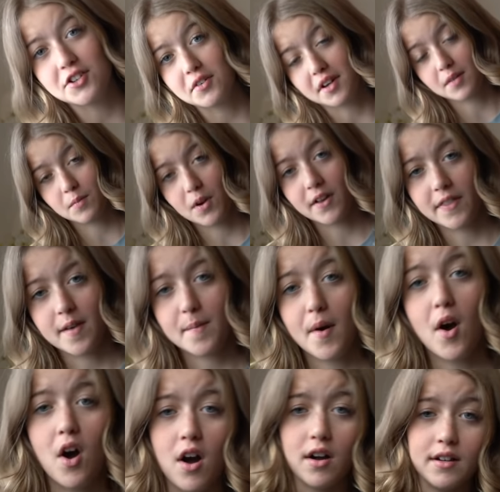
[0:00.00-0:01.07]
you can wear them
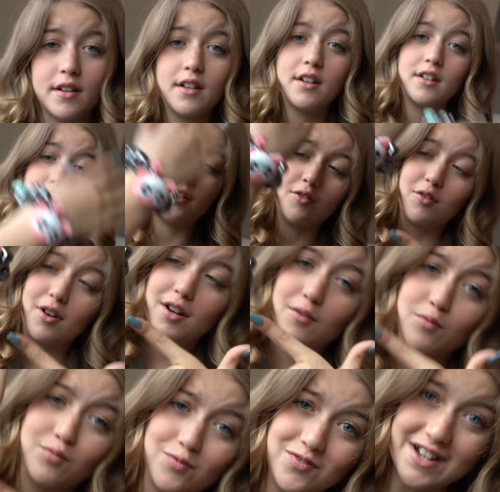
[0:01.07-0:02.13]
on your
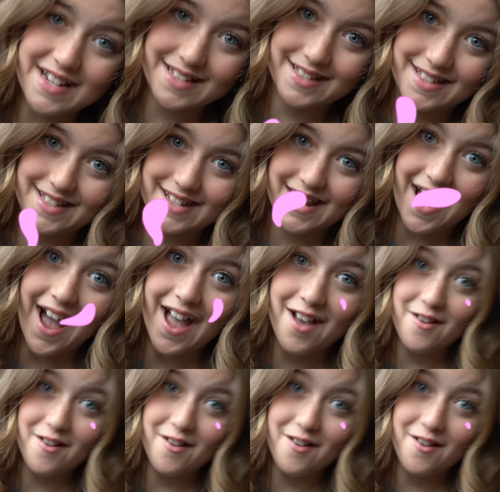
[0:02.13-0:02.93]
wrist. I